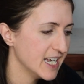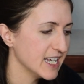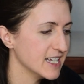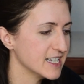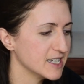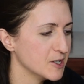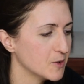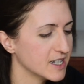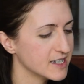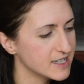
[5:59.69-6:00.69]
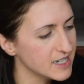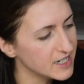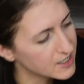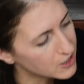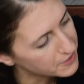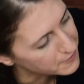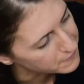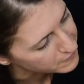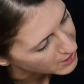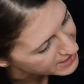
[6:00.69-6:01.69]
is you can see here on the
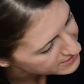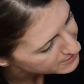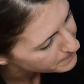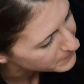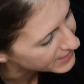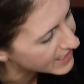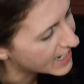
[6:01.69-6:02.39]
front that it